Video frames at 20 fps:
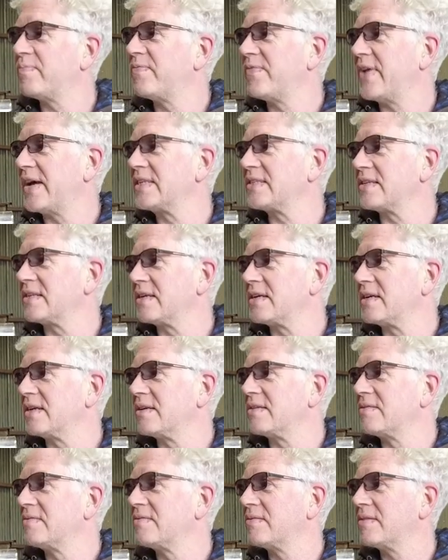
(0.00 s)

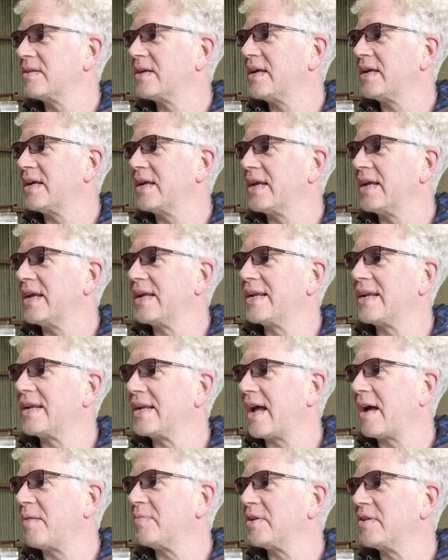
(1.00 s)
vessel, an
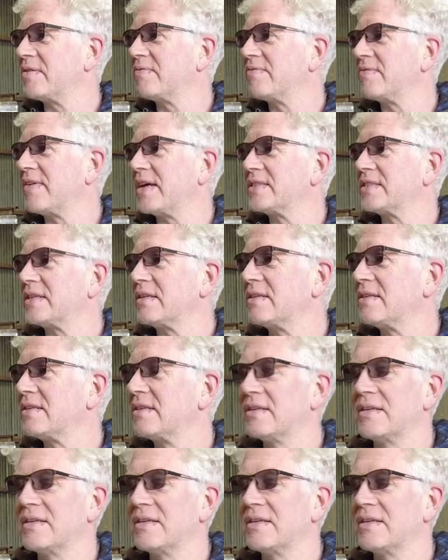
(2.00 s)
enamel vessel.